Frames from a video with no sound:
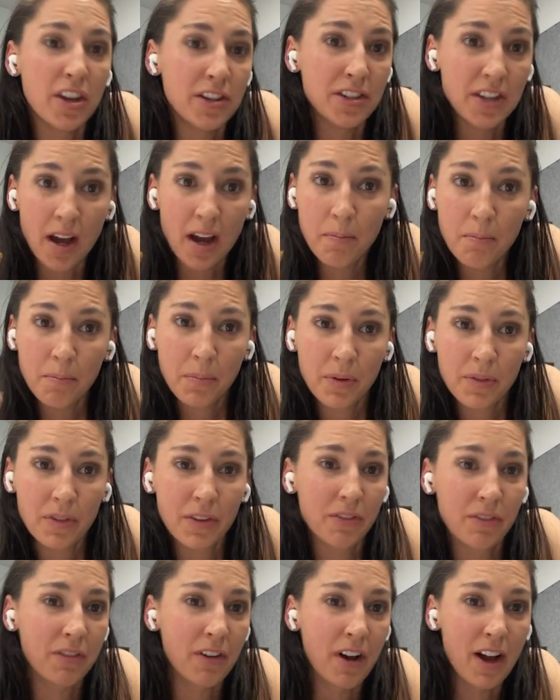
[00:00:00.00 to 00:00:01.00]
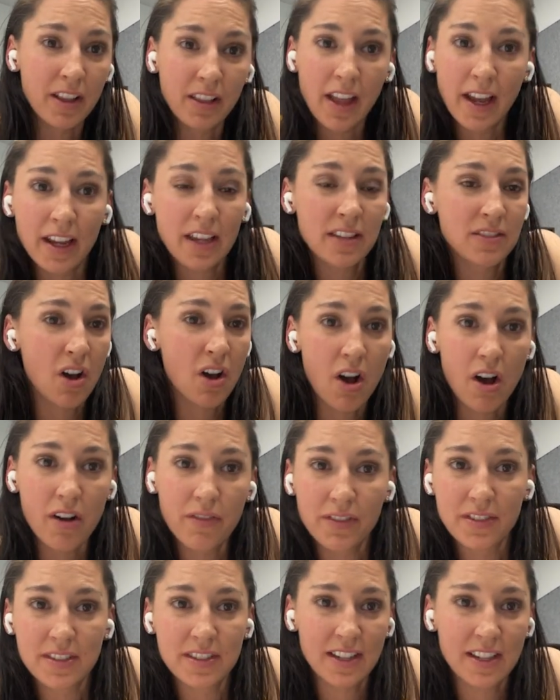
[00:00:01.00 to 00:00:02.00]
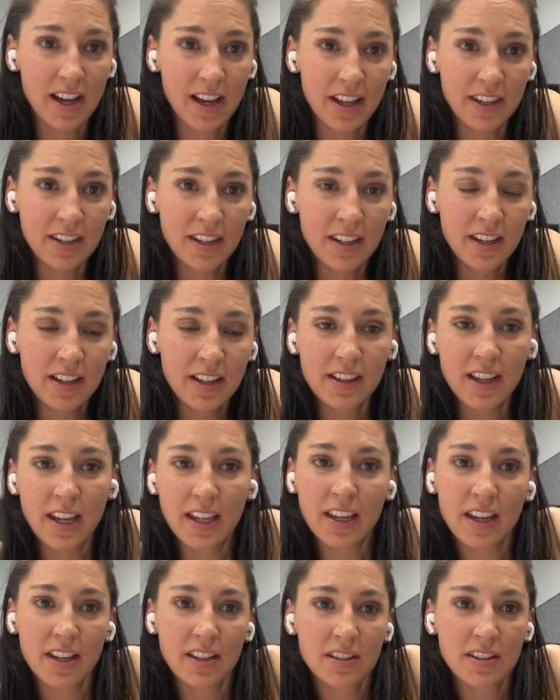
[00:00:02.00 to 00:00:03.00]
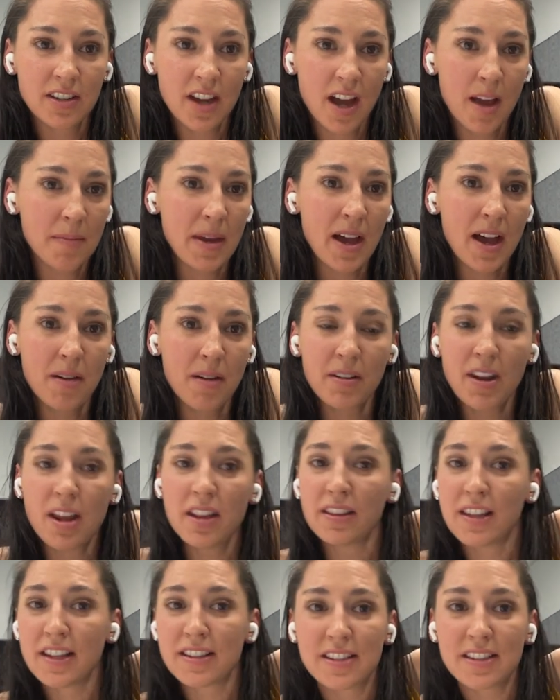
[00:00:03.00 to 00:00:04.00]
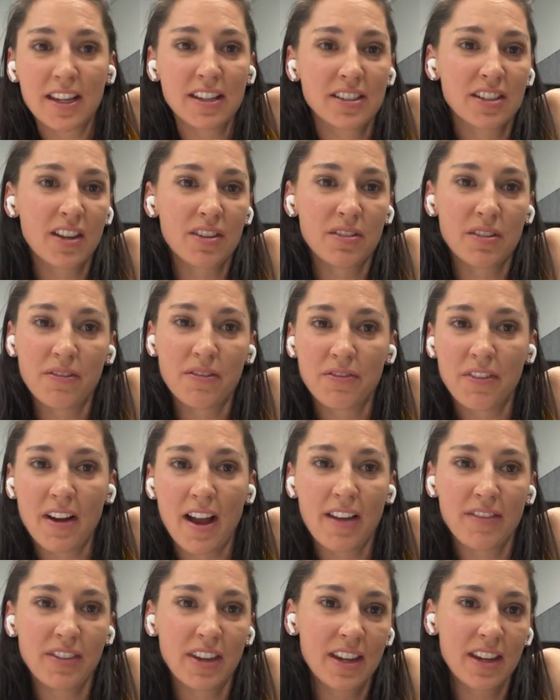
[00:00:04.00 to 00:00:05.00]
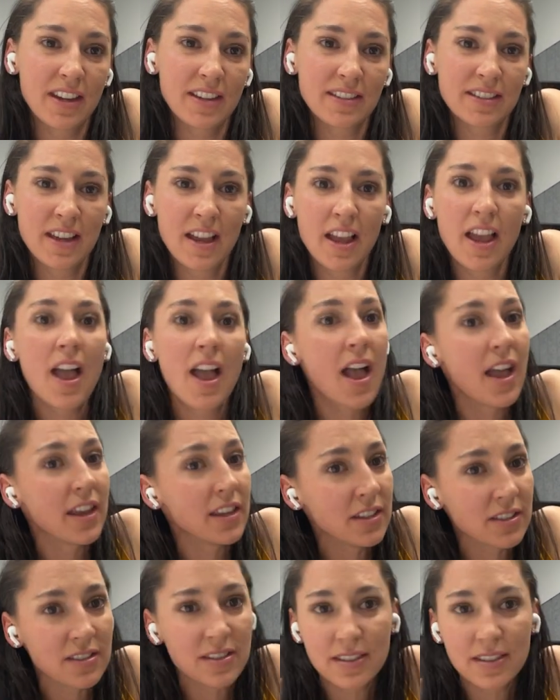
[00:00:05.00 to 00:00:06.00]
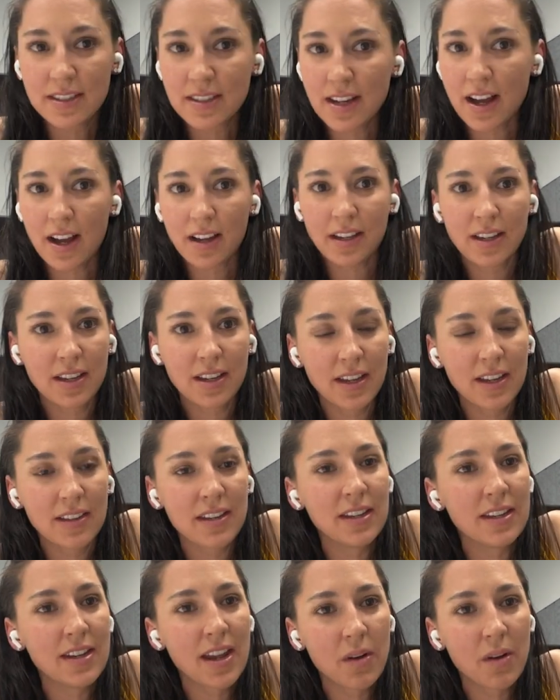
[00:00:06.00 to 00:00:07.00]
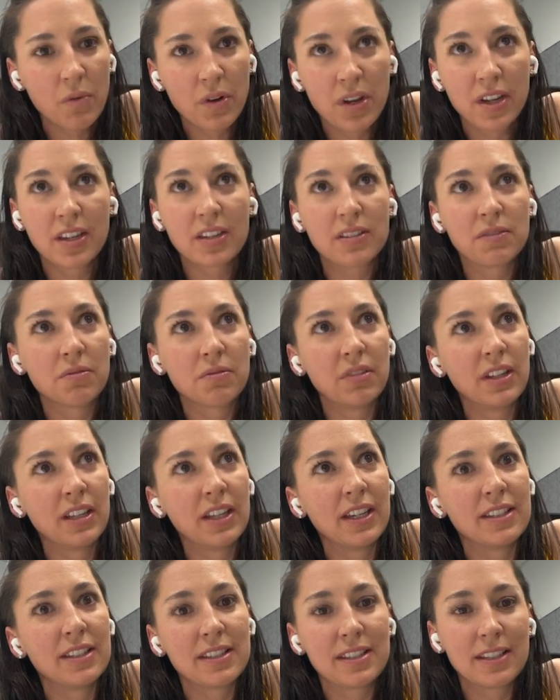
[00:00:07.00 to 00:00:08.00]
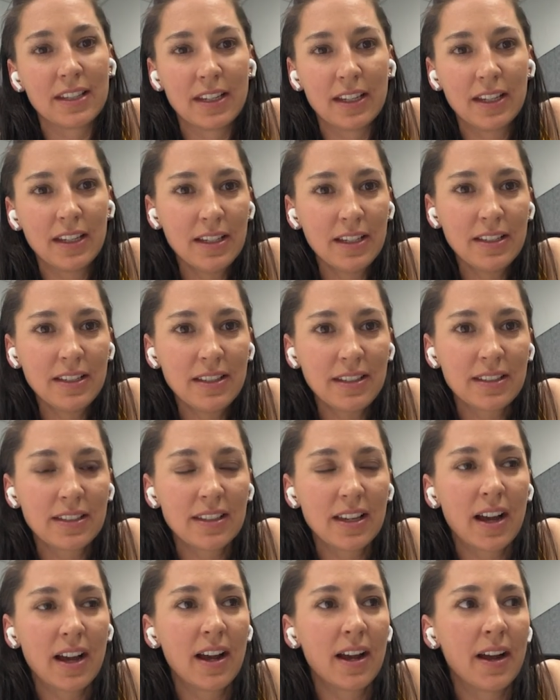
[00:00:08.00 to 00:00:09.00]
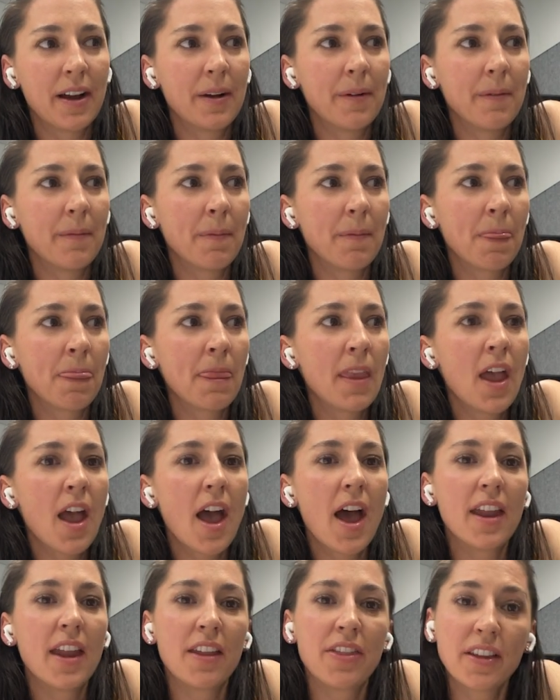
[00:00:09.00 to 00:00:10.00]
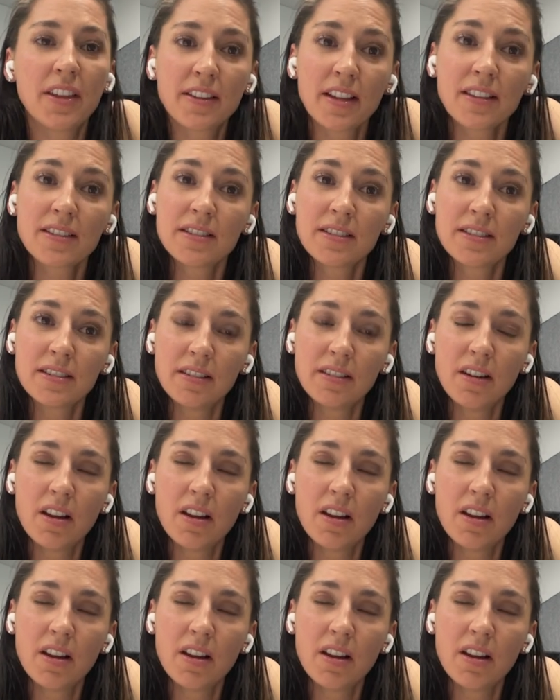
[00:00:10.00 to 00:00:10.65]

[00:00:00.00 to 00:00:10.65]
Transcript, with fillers: the dump, the fight, like it's off, it's done. Like time out. Yeah, you've still got that connection. five years. Yeah. You're stuck. The yeah. network is really insidious. Um, and I think that's